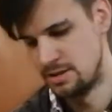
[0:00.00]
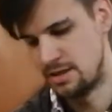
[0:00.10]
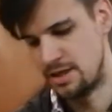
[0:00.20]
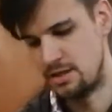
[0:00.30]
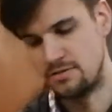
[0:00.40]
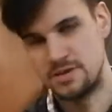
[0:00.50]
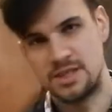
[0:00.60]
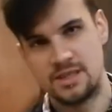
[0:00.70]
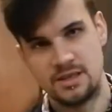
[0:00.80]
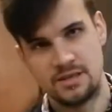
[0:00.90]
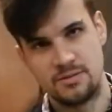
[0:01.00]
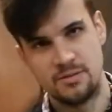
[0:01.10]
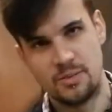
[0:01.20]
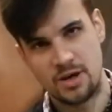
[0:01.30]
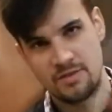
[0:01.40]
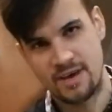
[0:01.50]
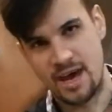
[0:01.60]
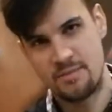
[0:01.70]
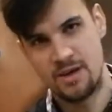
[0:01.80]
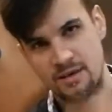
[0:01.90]
And obviously the mimic of a
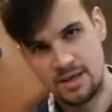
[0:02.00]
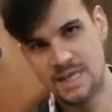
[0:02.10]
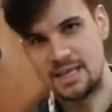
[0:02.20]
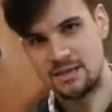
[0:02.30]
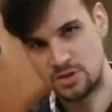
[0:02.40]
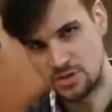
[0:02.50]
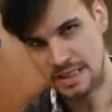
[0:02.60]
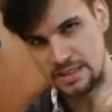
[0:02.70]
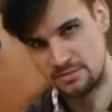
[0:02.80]
hammer hitting the string.